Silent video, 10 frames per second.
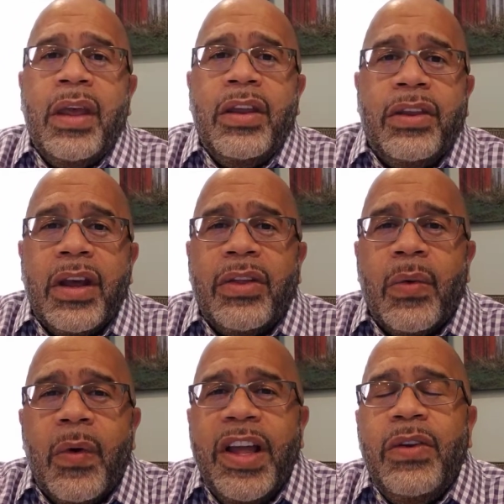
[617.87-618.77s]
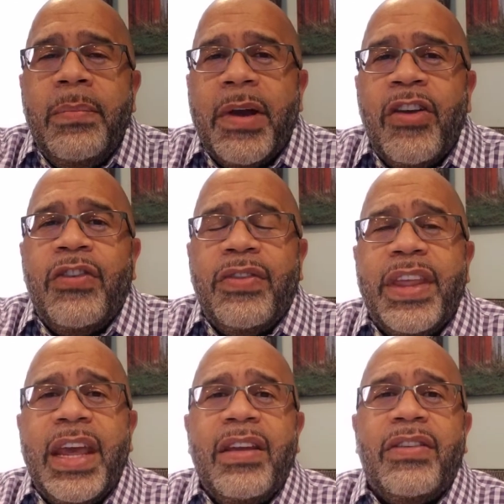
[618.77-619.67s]
the way you measure
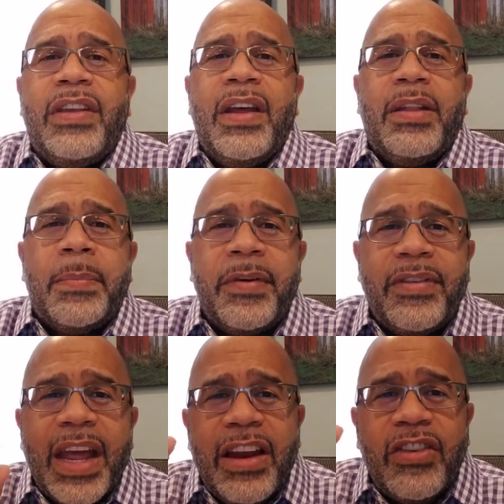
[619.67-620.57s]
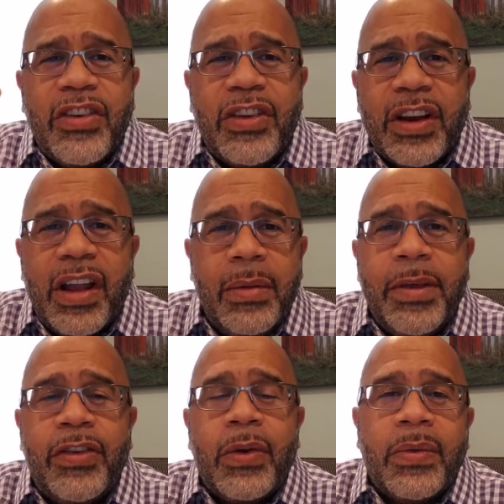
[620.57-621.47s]
things, the percentages are going to
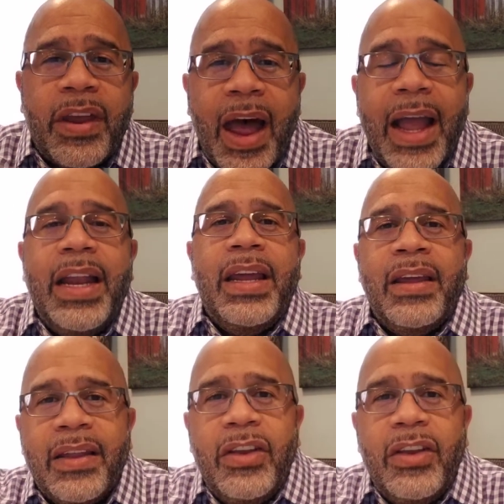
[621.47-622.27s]
be so tiny,